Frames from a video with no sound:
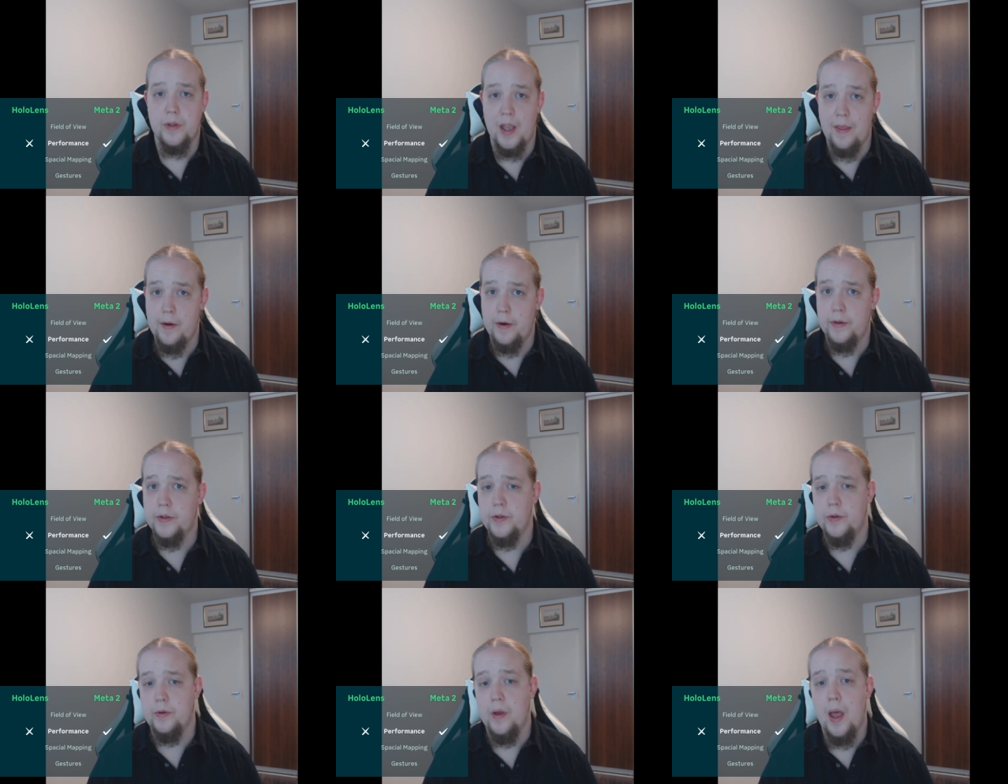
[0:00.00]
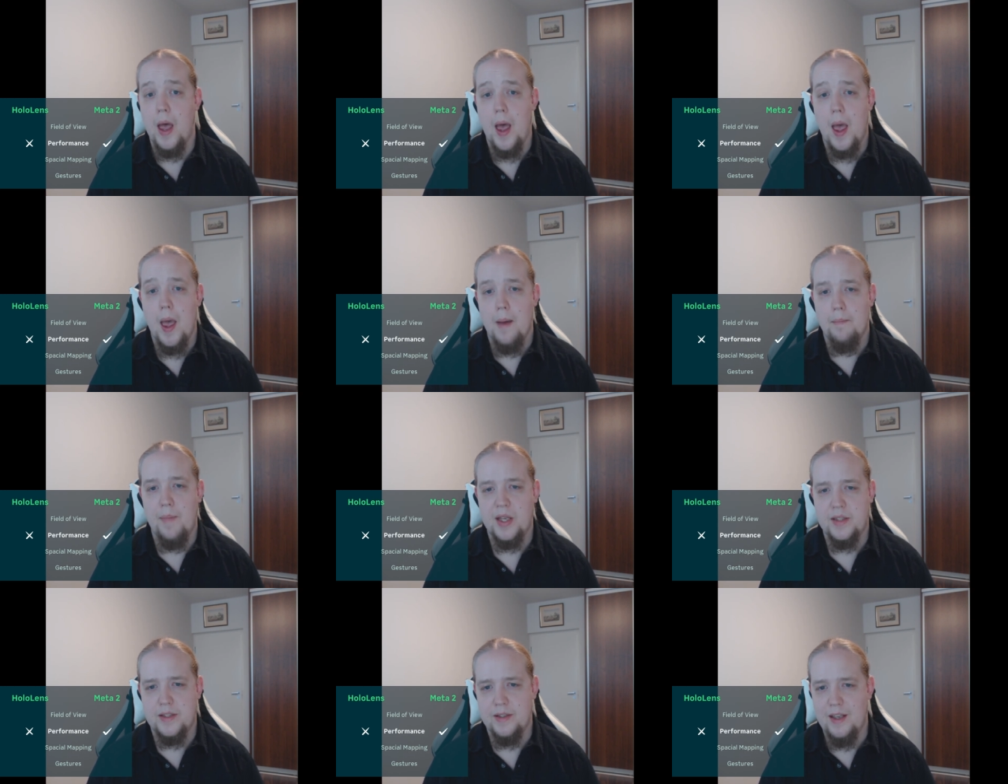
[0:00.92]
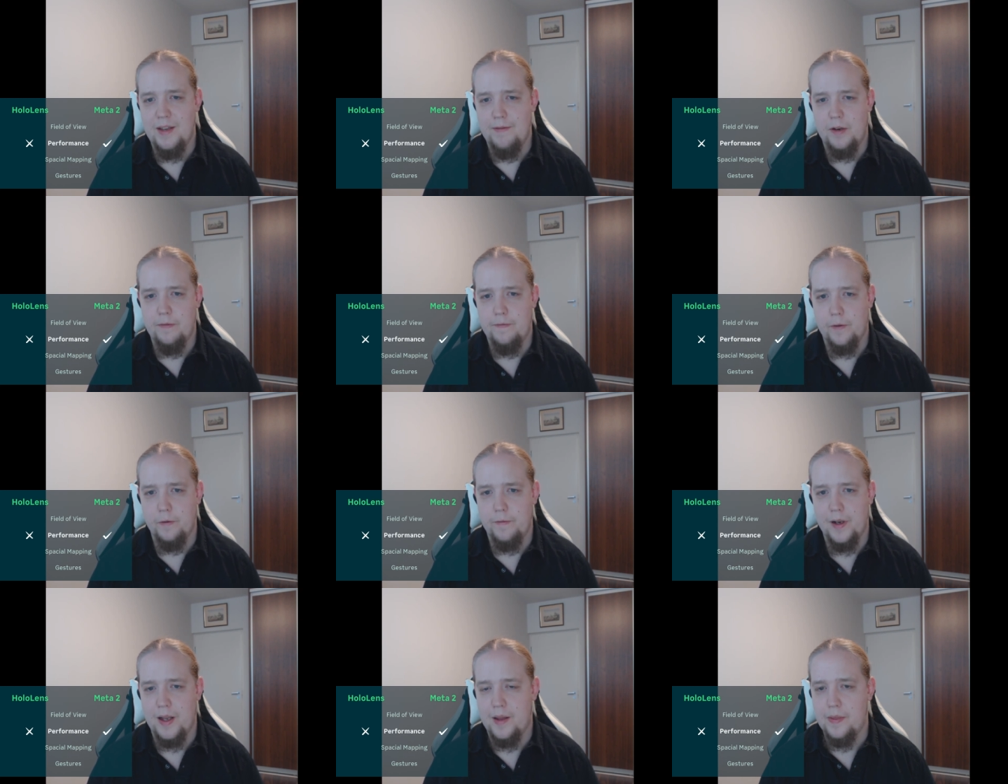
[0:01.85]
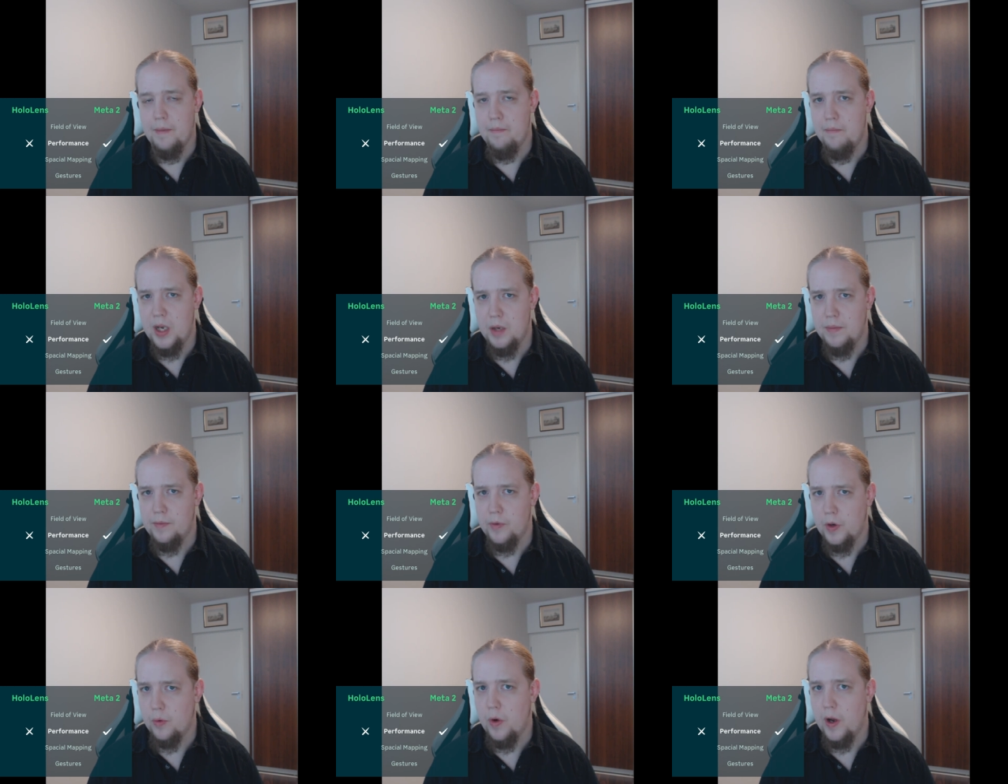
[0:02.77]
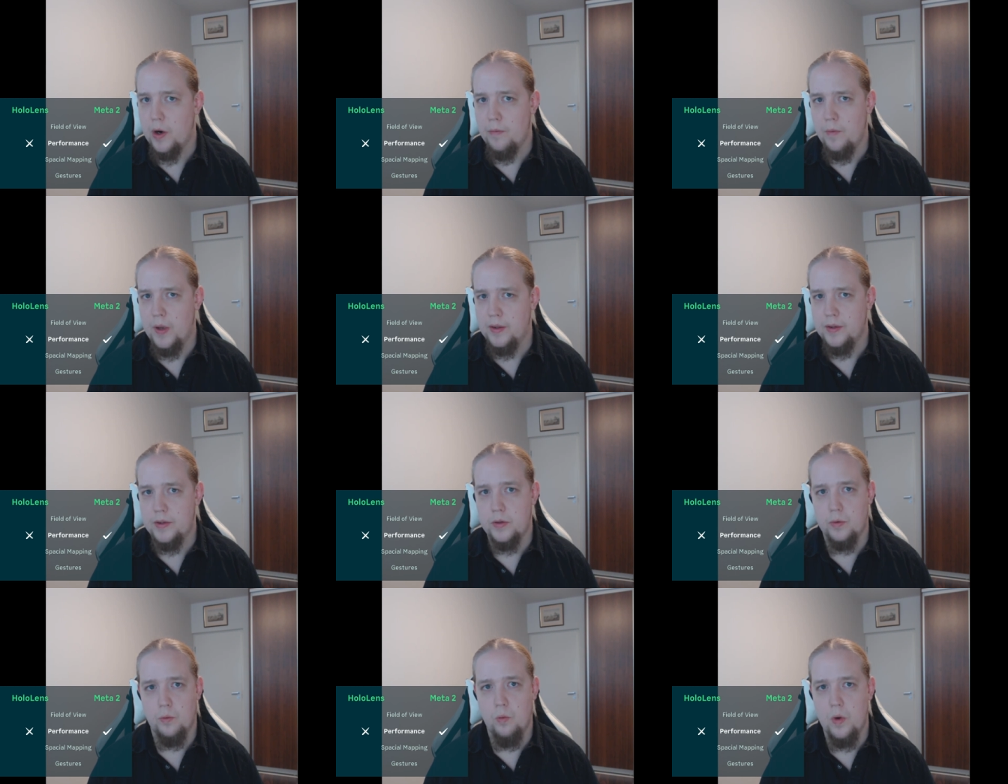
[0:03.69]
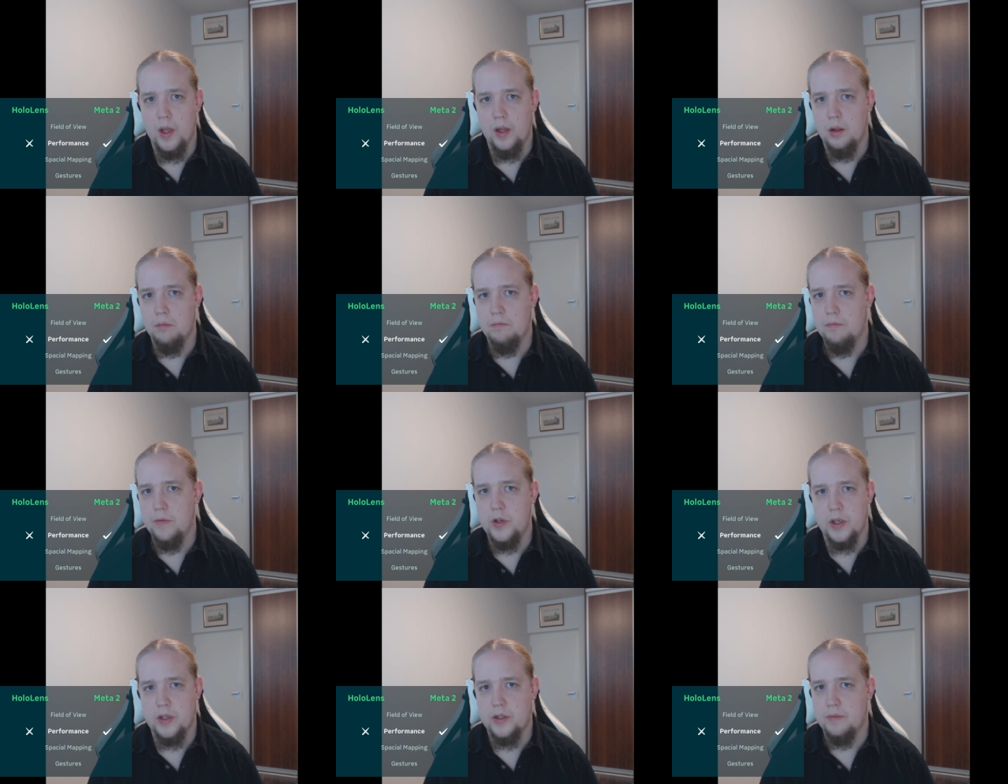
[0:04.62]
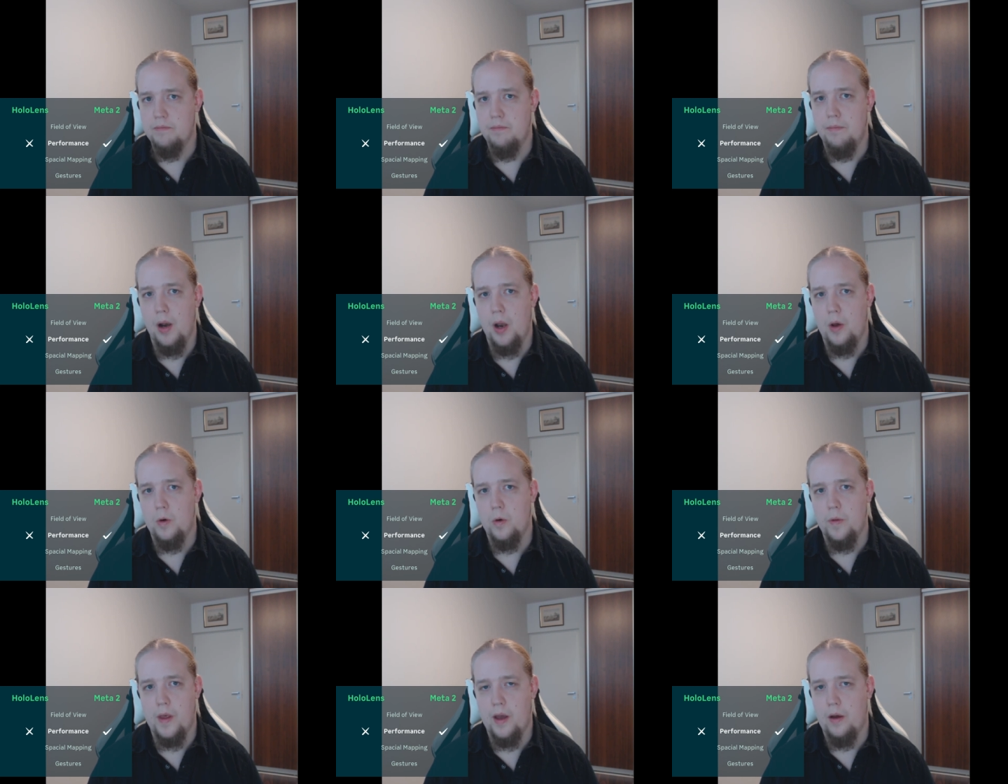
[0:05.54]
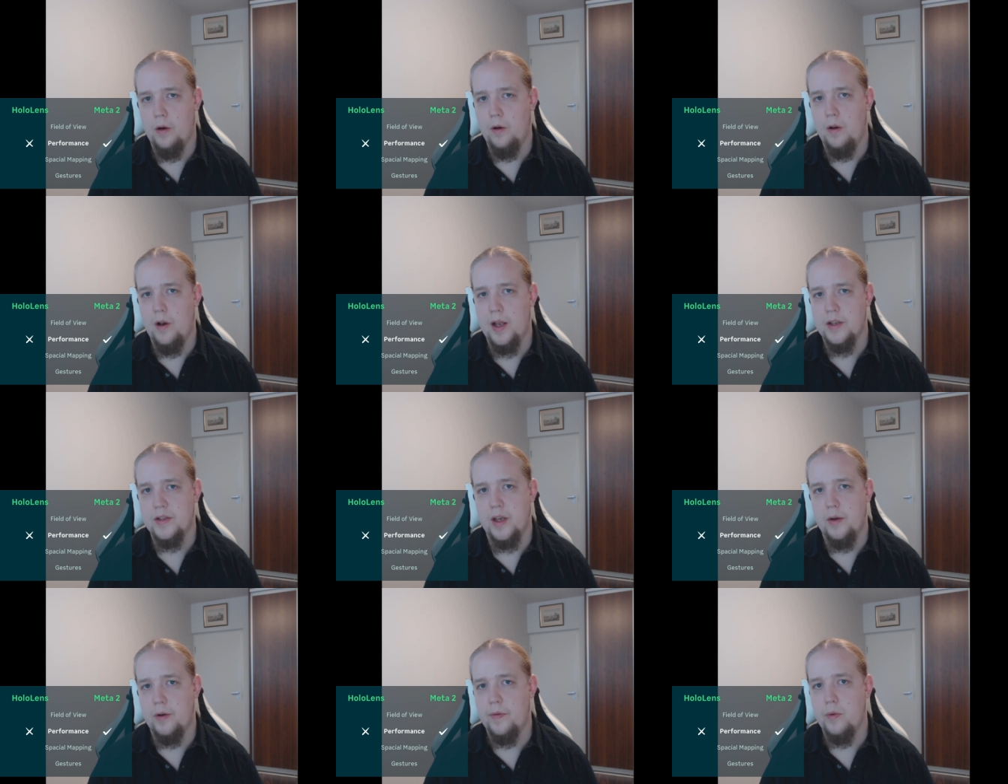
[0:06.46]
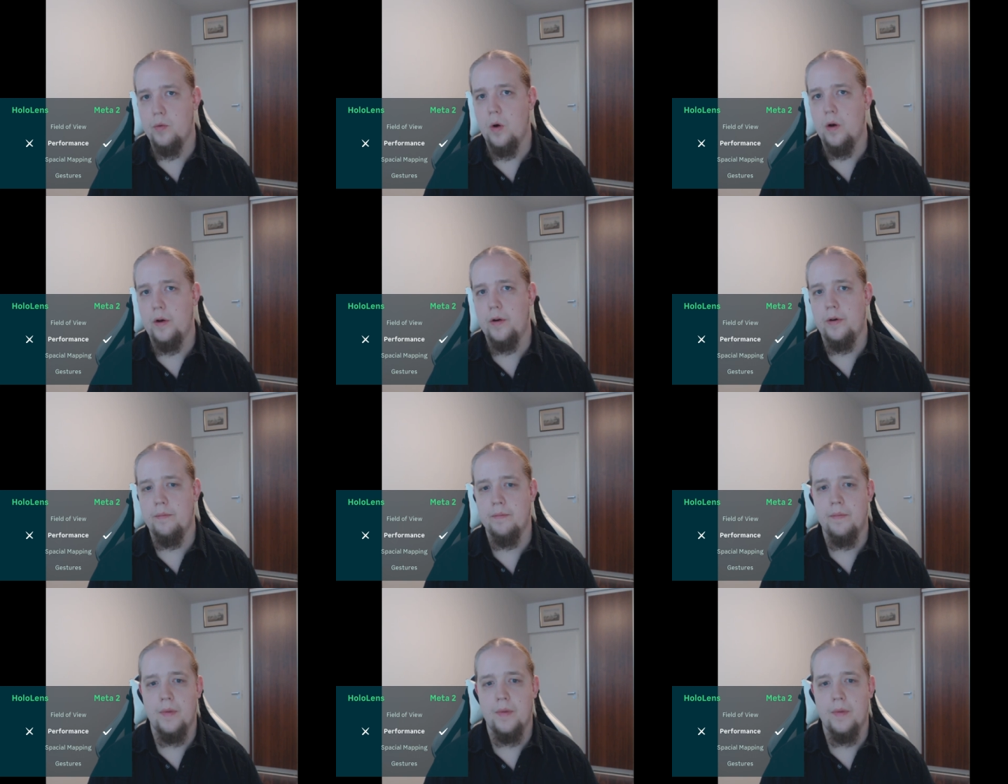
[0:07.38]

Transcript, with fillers: tethered to, but even fulfilling the minimum requirement will just blow the HoloLens out of the water.